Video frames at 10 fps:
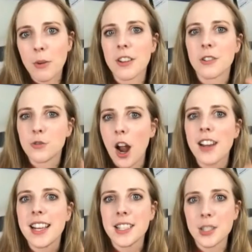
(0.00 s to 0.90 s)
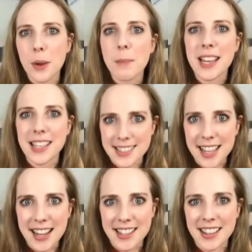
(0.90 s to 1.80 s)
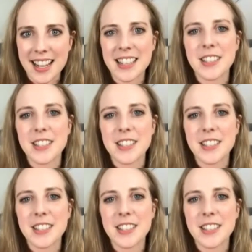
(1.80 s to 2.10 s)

Where there's running, swimming, and cycling.